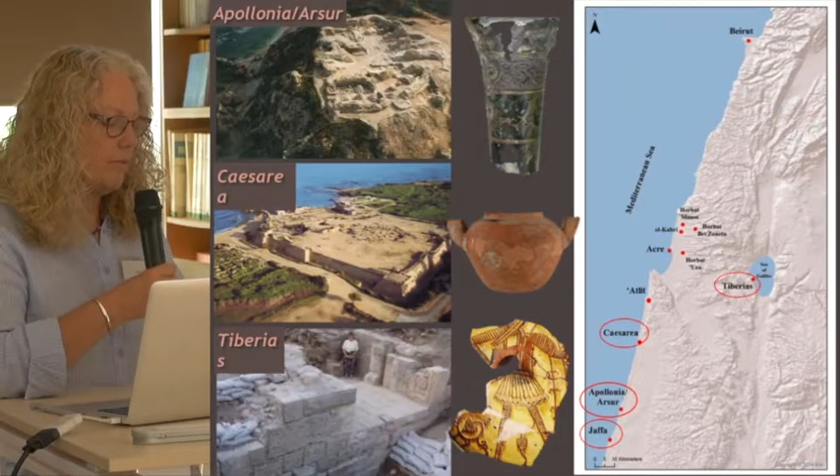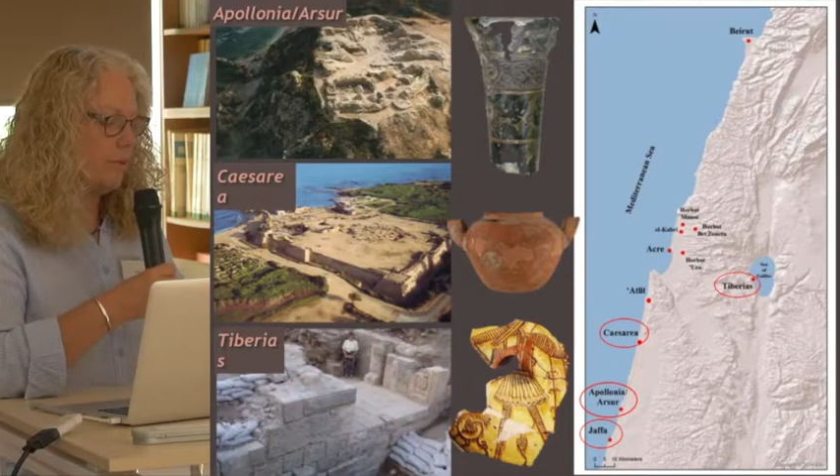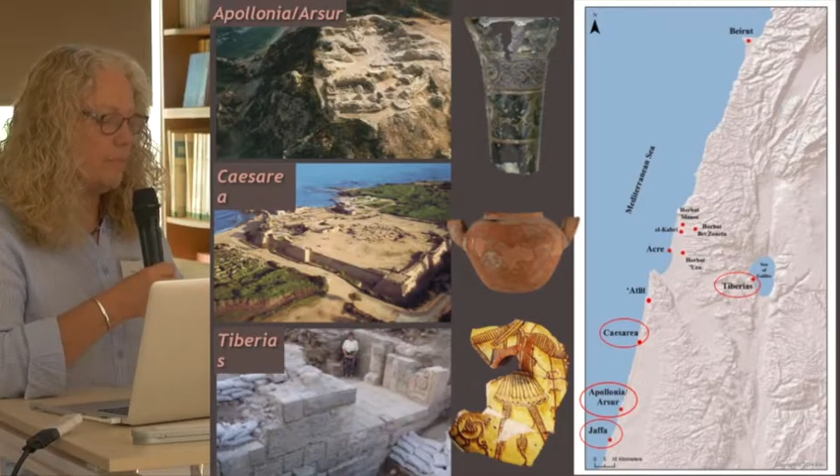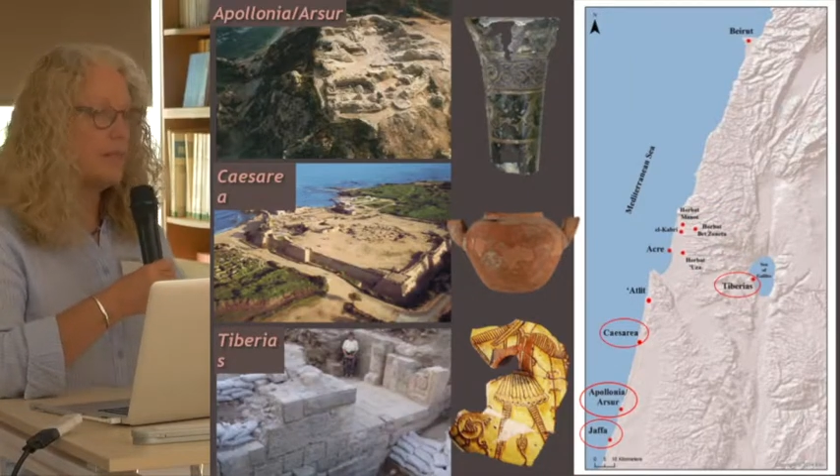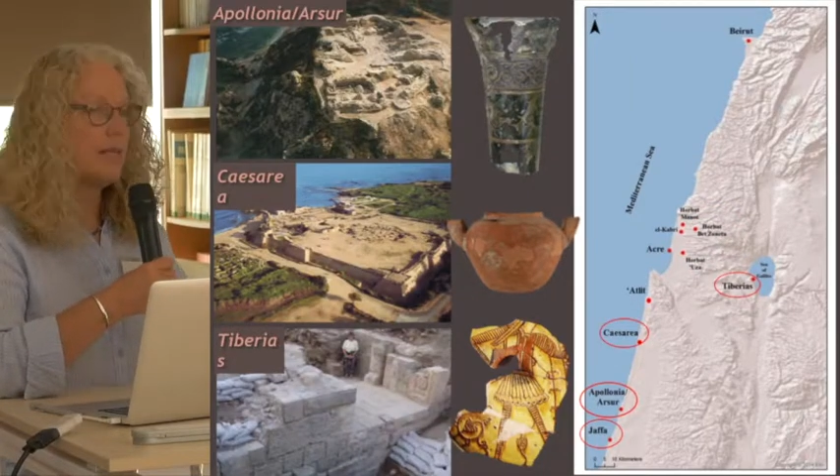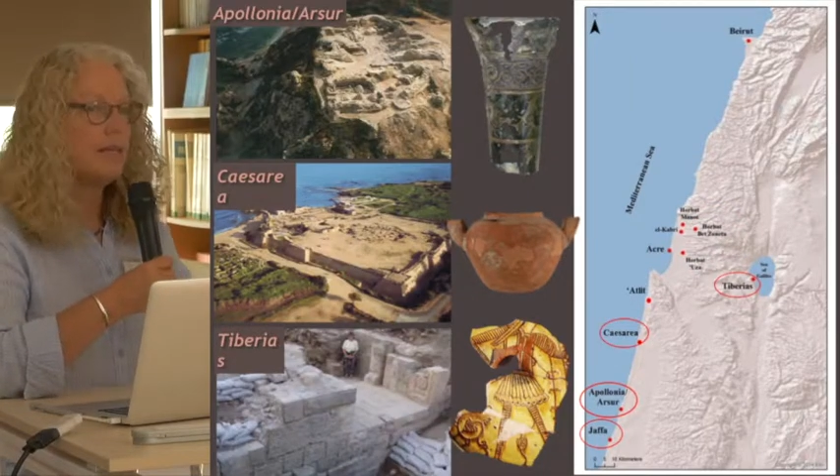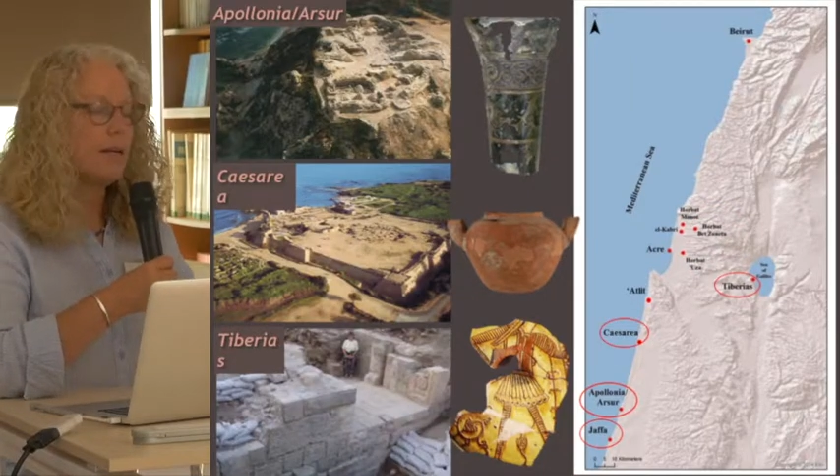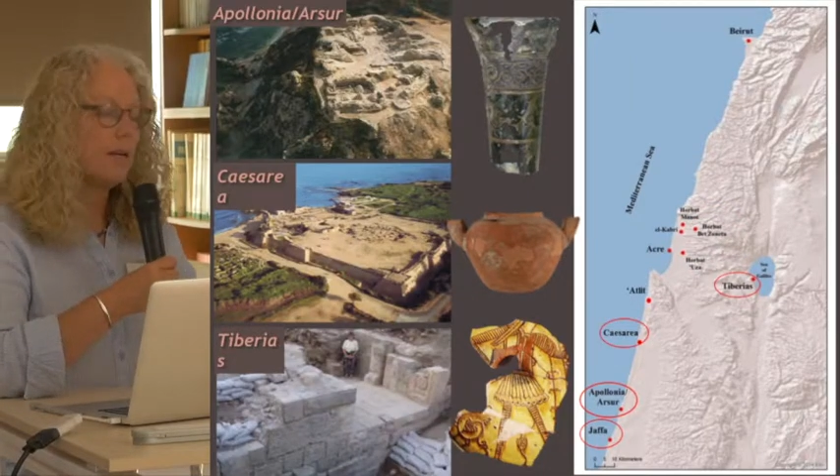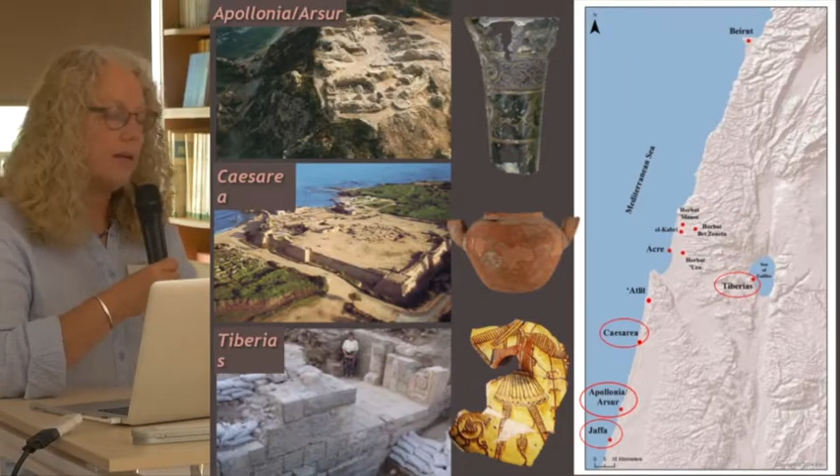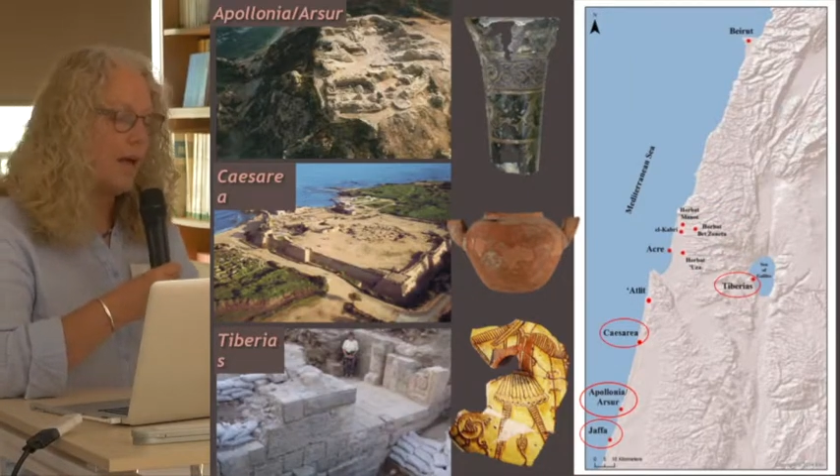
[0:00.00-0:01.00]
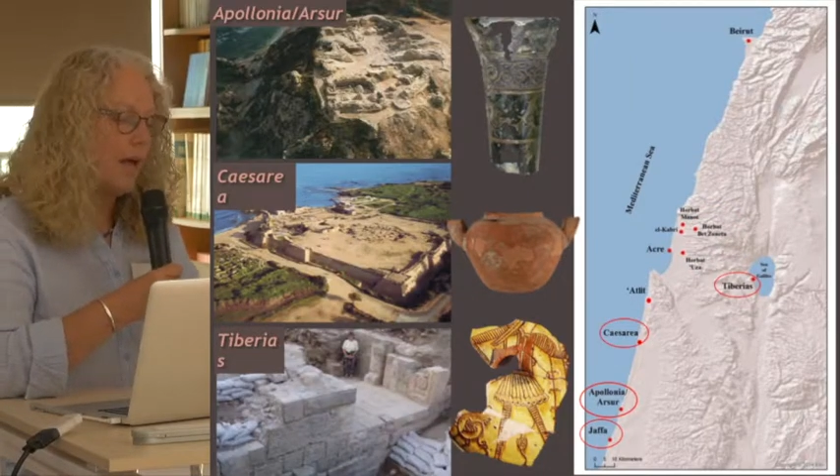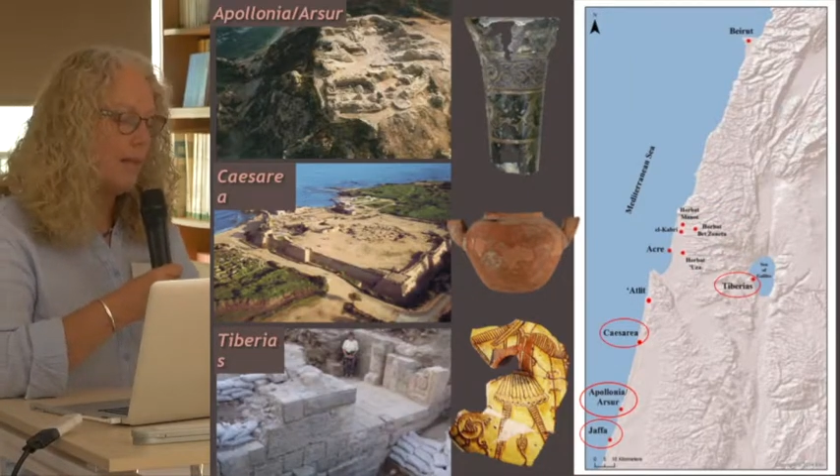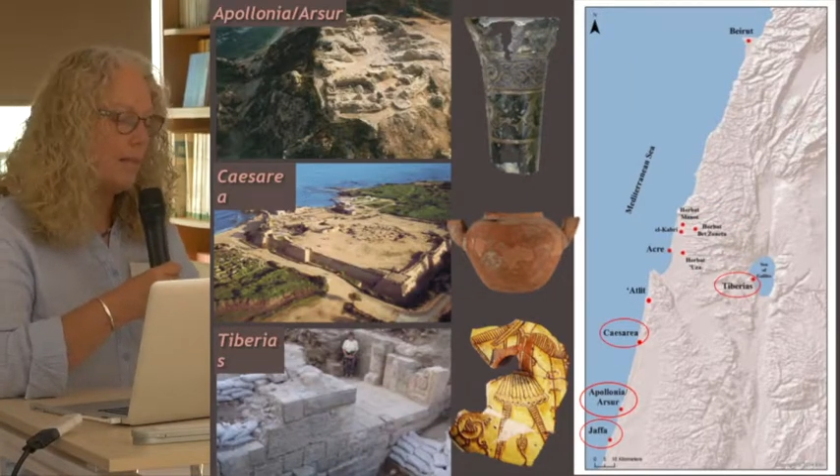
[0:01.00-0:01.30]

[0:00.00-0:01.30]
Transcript: from Caesarea,